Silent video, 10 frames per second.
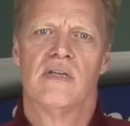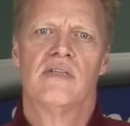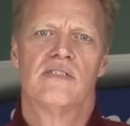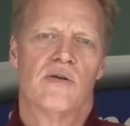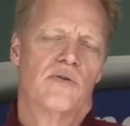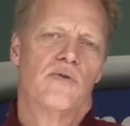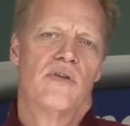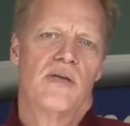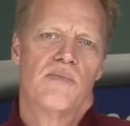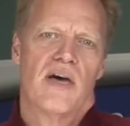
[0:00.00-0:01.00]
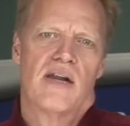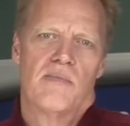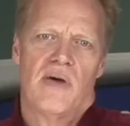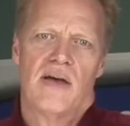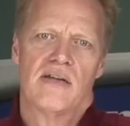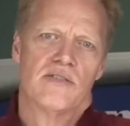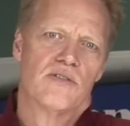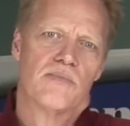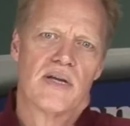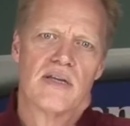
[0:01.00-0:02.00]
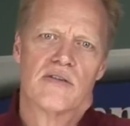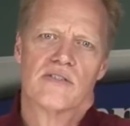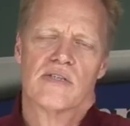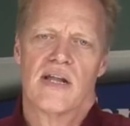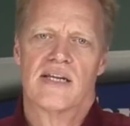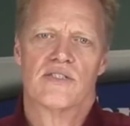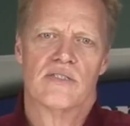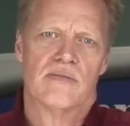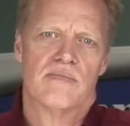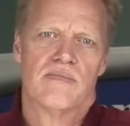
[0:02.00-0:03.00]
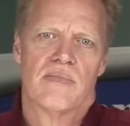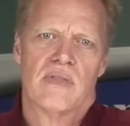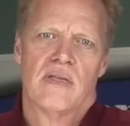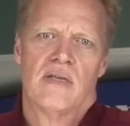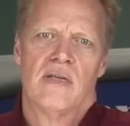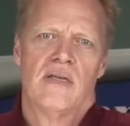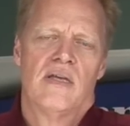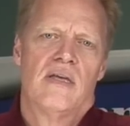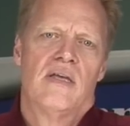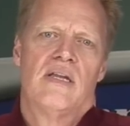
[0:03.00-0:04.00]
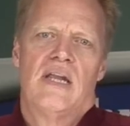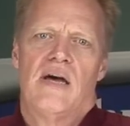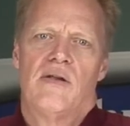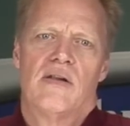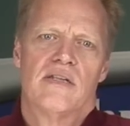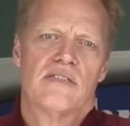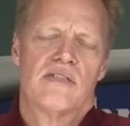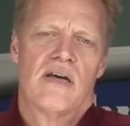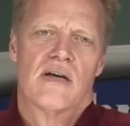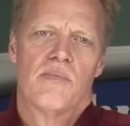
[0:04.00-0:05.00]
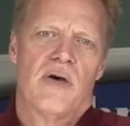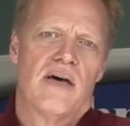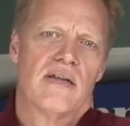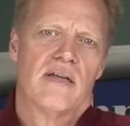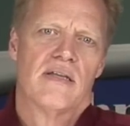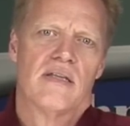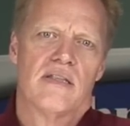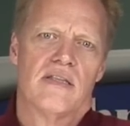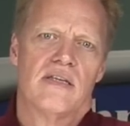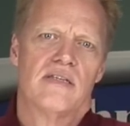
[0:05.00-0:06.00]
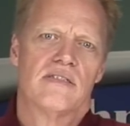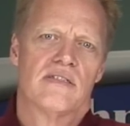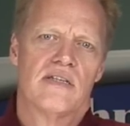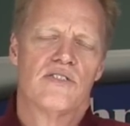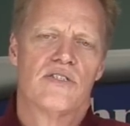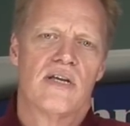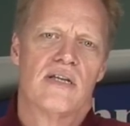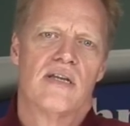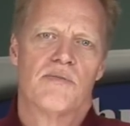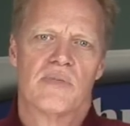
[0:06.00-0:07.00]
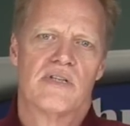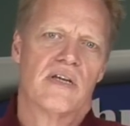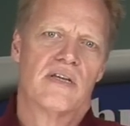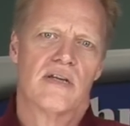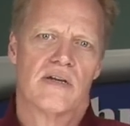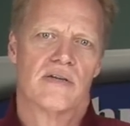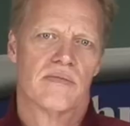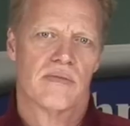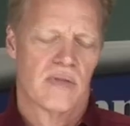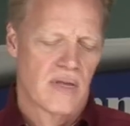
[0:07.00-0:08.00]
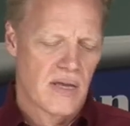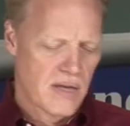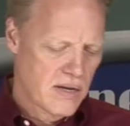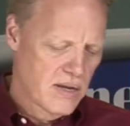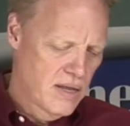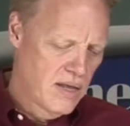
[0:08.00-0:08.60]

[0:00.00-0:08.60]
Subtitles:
So do keep that in mind as you're making your selection. Now let's talk about the sunshade in particular and